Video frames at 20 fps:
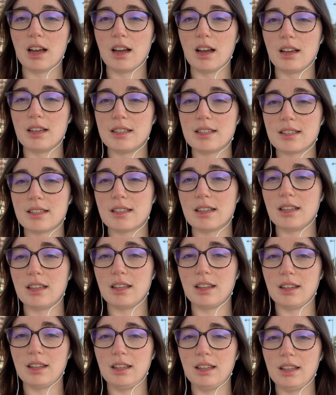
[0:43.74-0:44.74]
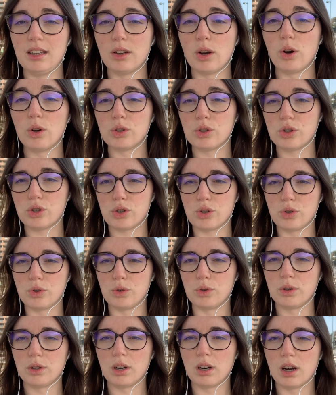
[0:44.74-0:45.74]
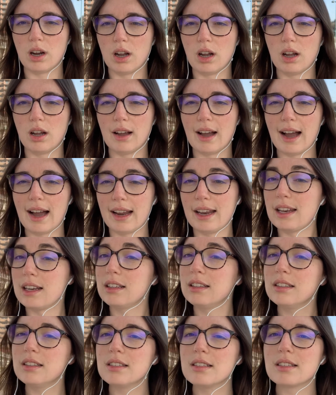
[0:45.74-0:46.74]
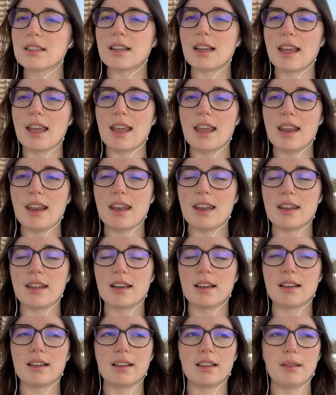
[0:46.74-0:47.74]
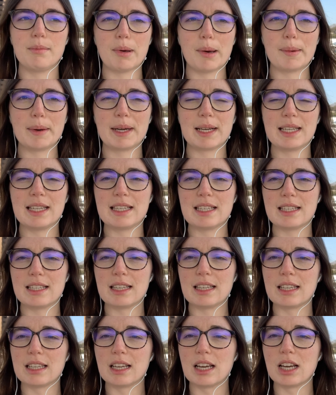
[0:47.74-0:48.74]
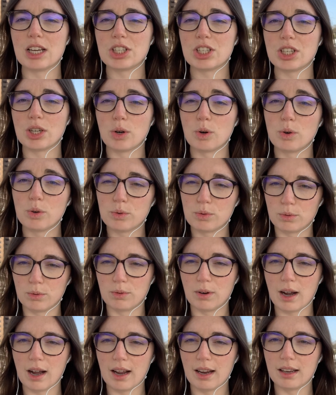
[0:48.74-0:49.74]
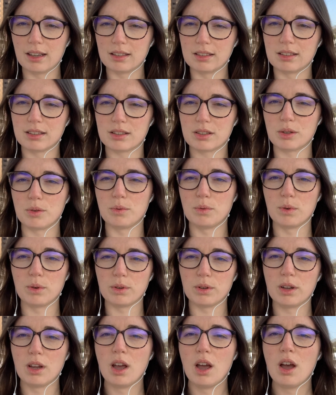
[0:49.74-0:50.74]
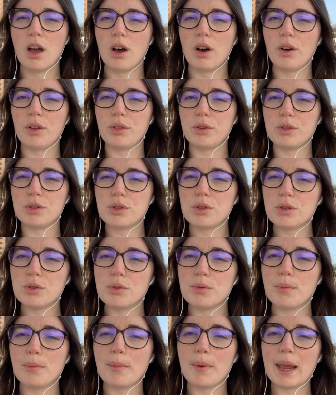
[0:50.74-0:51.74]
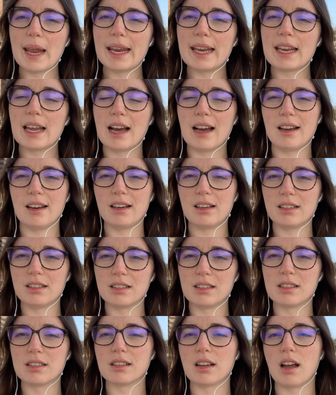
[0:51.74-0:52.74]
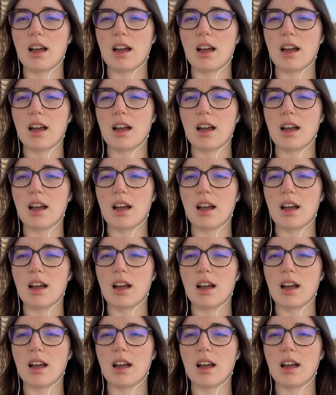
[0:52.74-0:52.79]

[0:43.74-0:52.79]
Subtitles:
is in the Honshu island, and Imabari is in Shikoku Island, so one of the two main islands